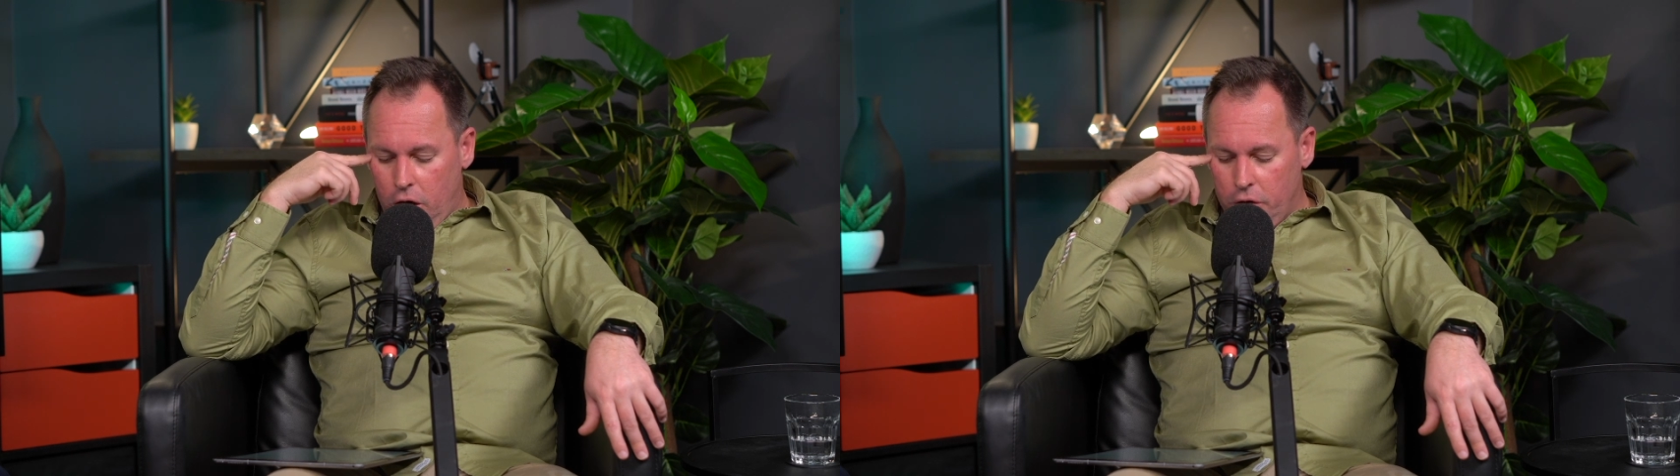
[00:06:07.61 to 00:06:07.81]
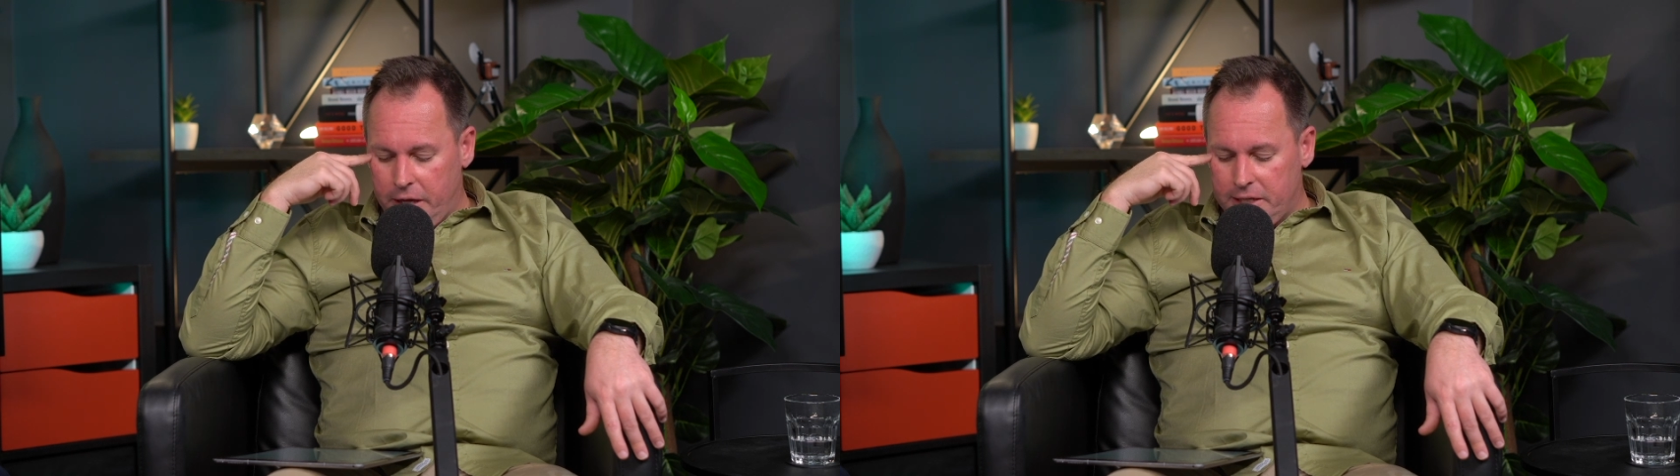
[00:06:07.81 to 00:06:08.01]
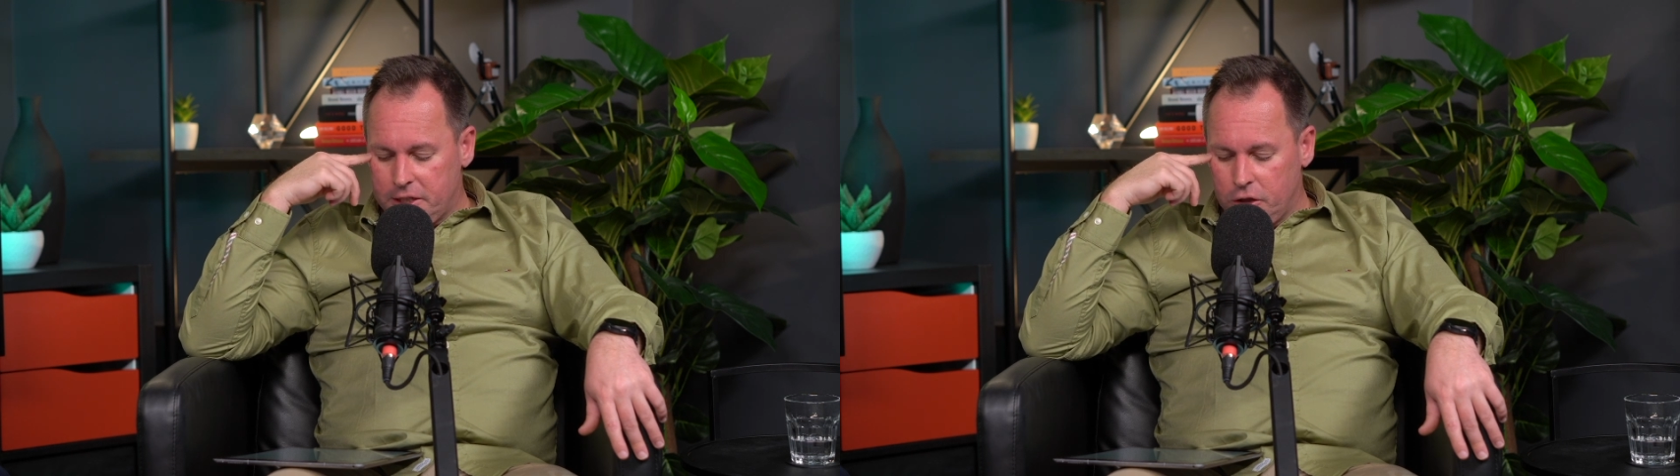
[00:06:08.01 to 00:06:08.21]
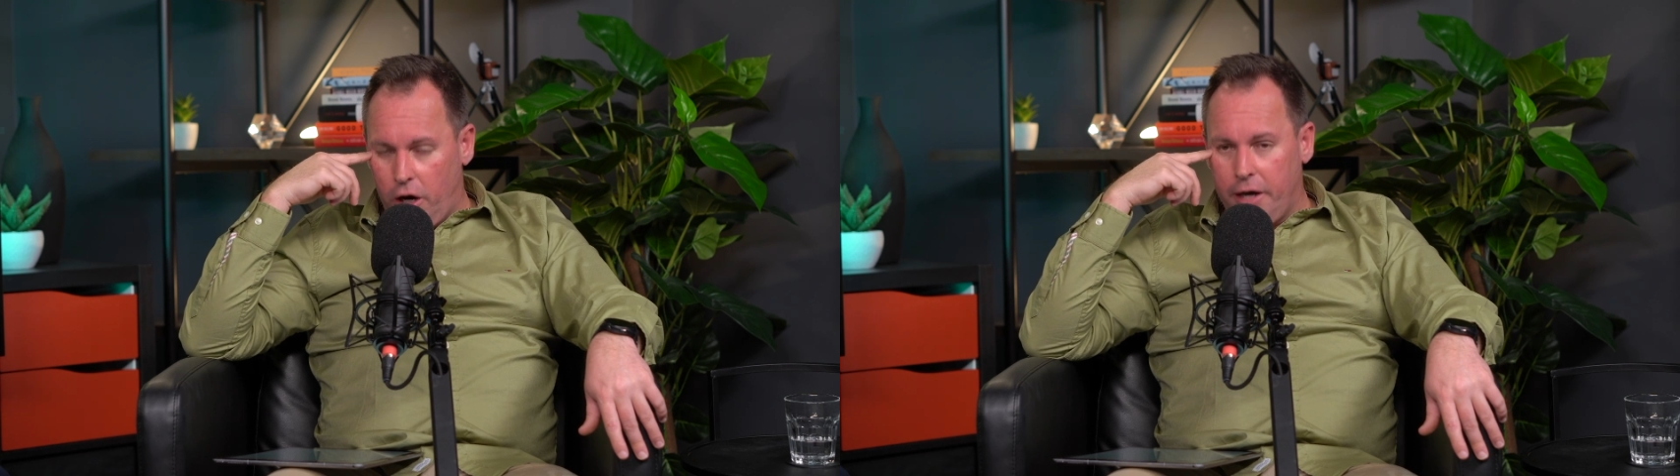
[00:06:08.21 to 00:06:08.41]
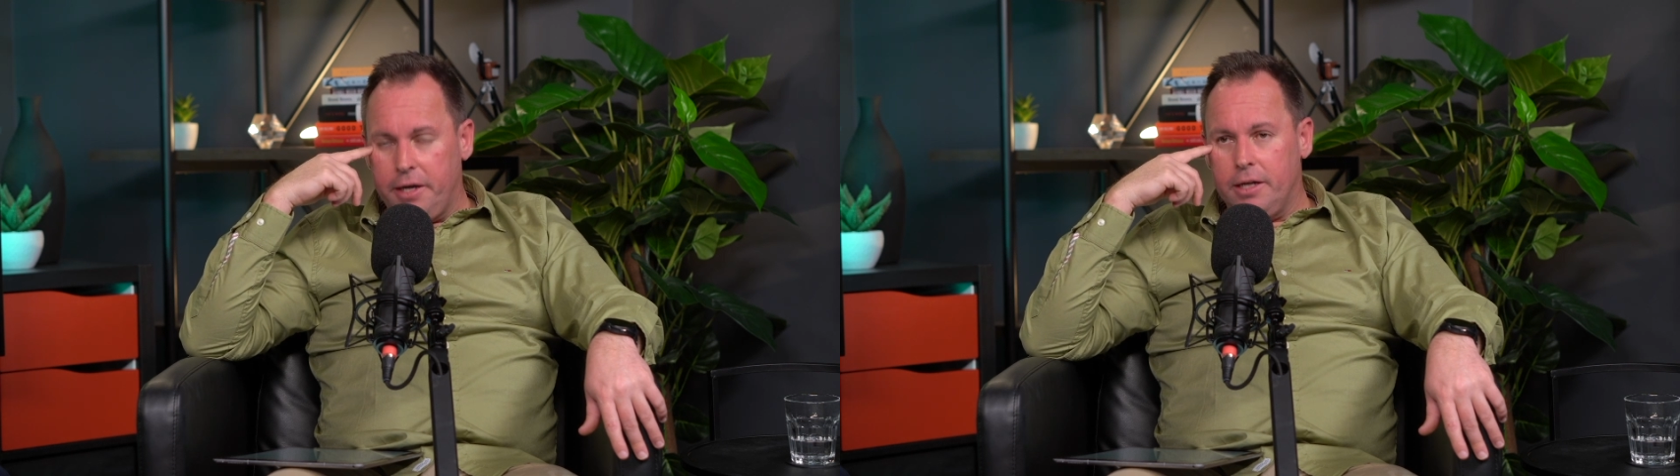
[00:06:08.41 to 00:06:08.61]
on that
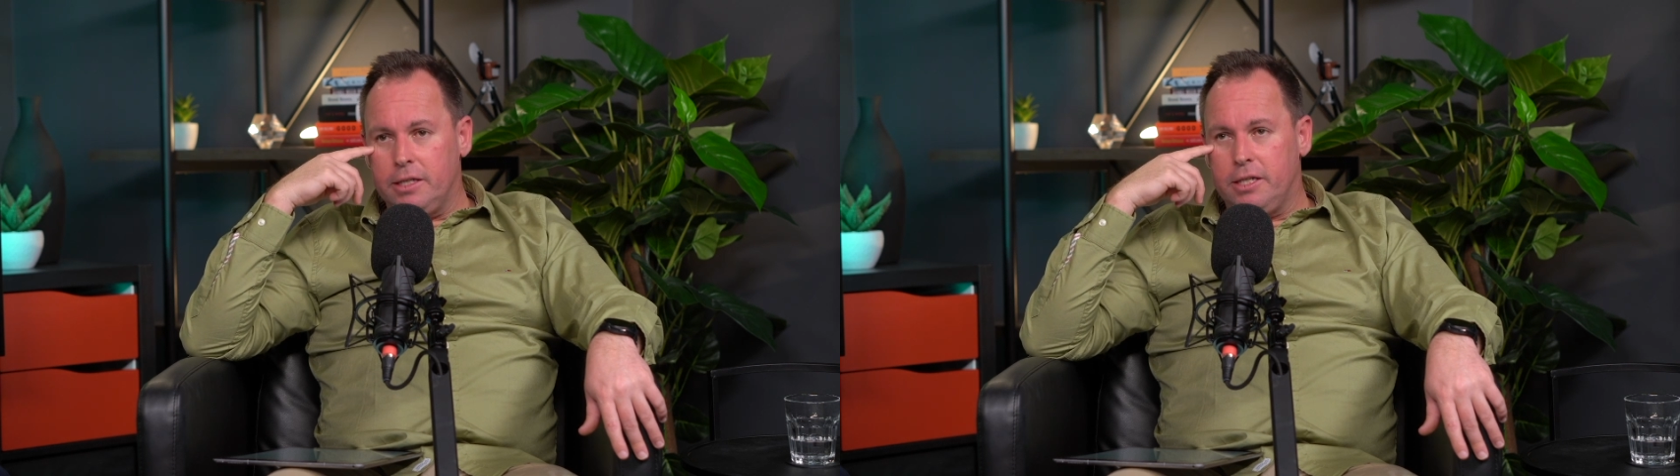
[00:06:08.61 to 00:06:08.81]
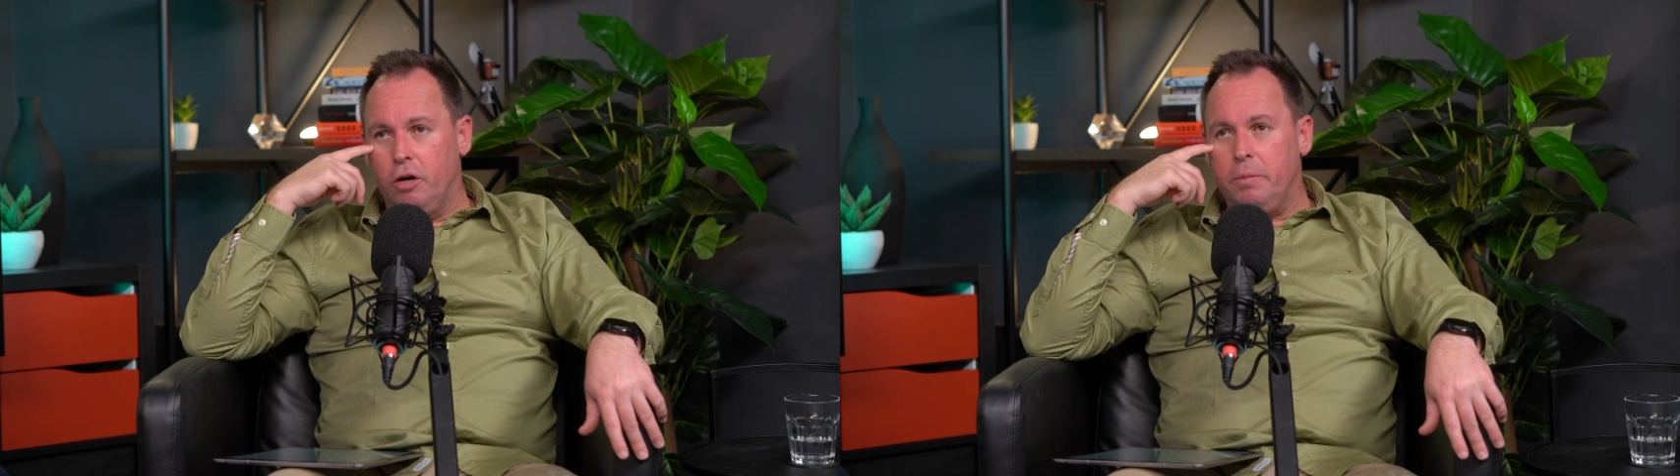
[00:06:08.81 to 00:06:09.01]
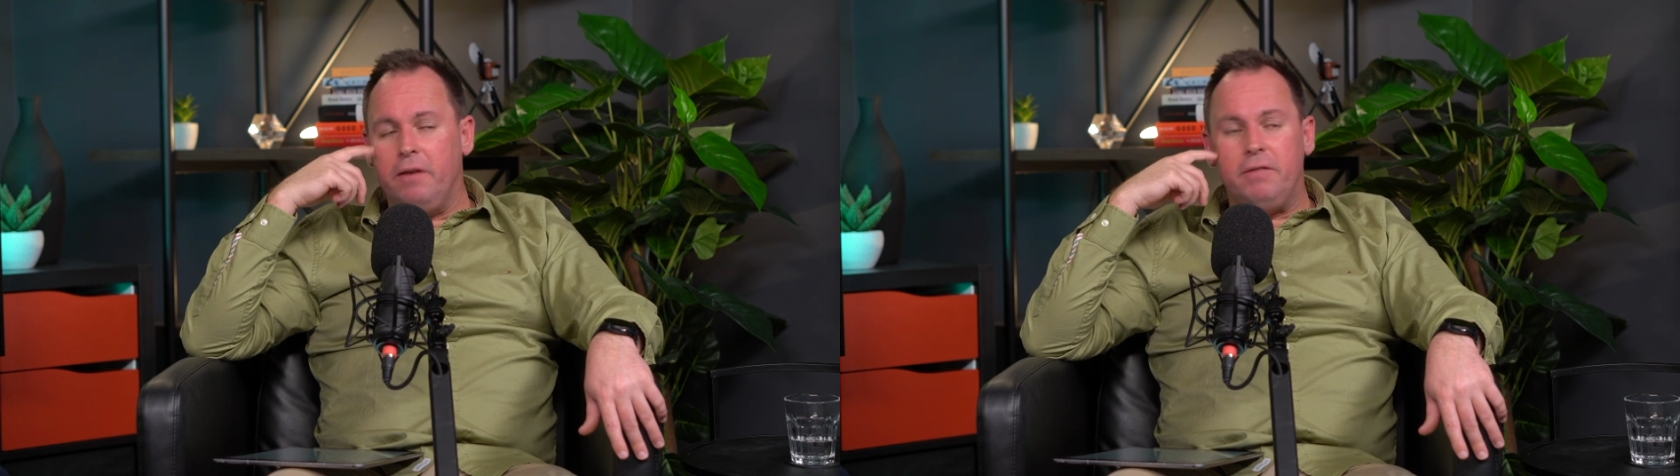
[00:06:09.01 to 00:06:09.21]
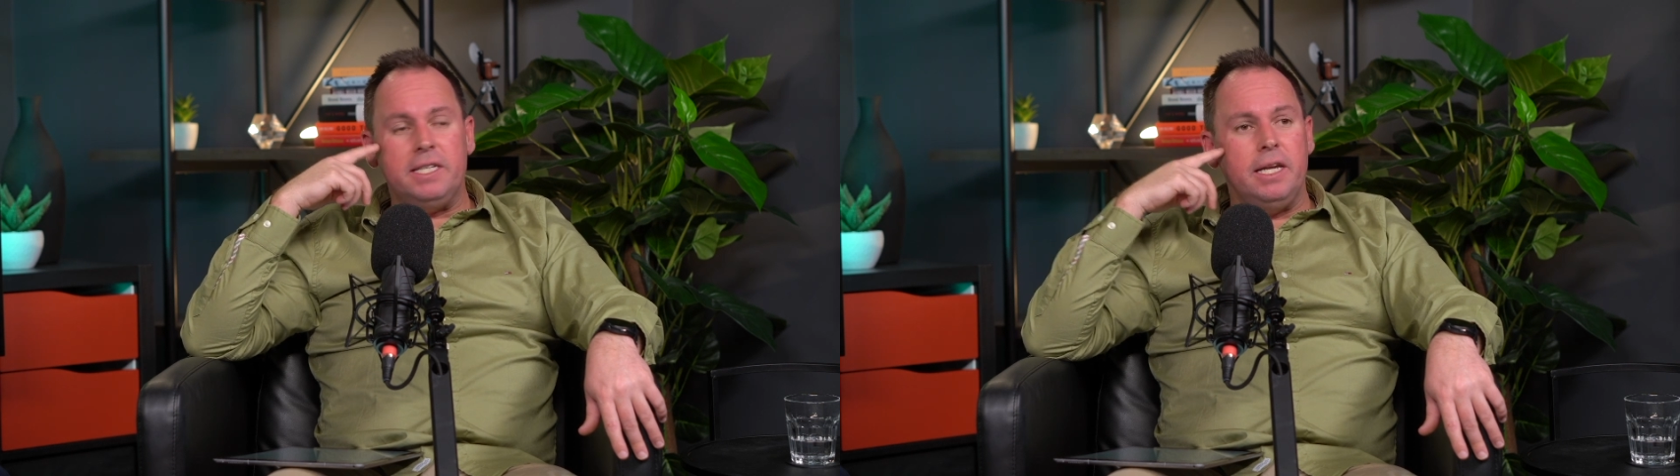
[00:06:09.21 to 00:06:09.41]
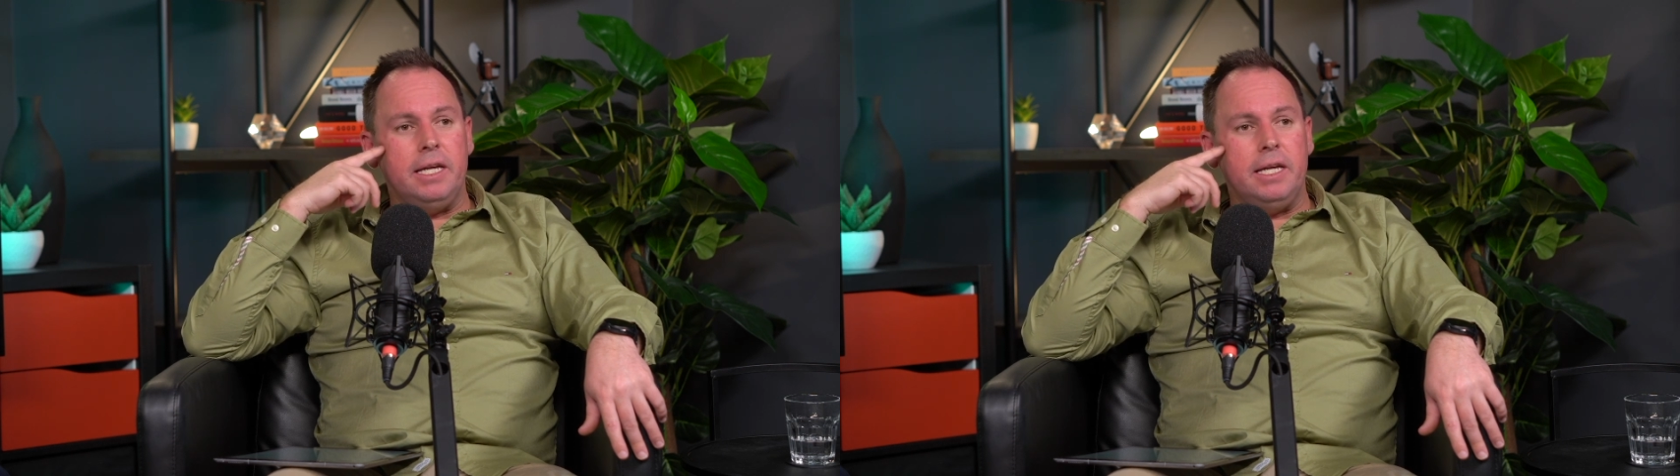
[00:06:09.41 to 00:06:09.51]
site. It'll tell me if there's